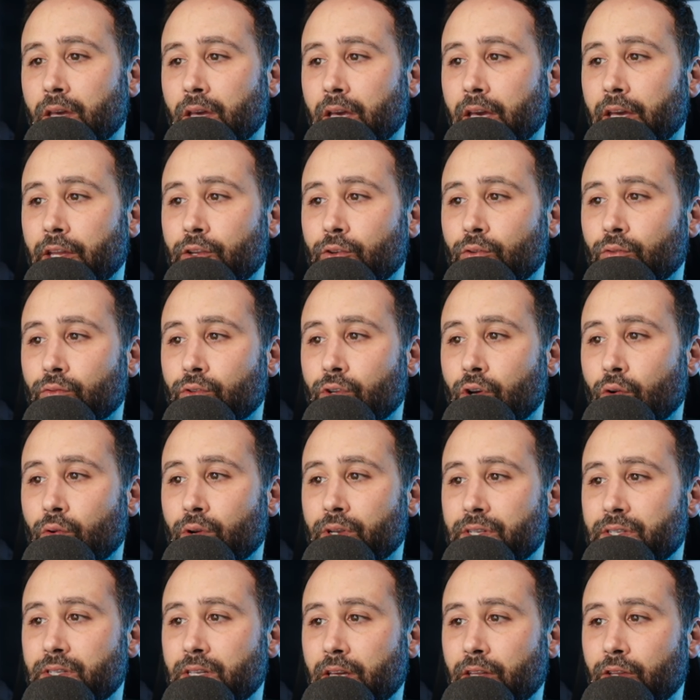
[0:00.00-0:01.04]
And you'll
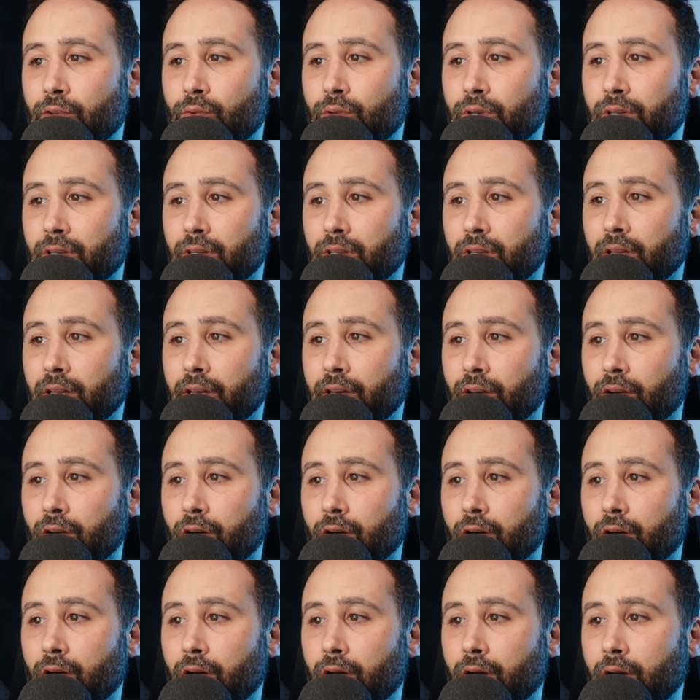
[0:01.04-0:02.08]
notice that you can click
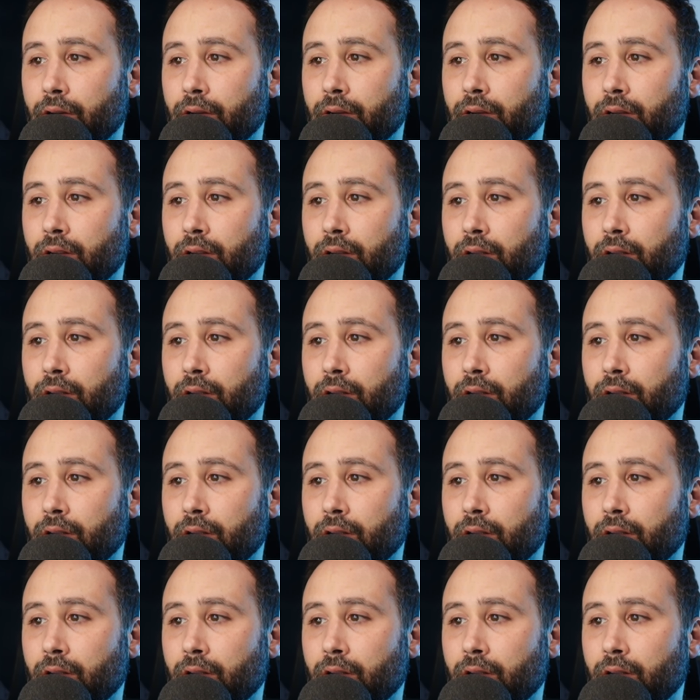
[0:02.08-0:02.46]
on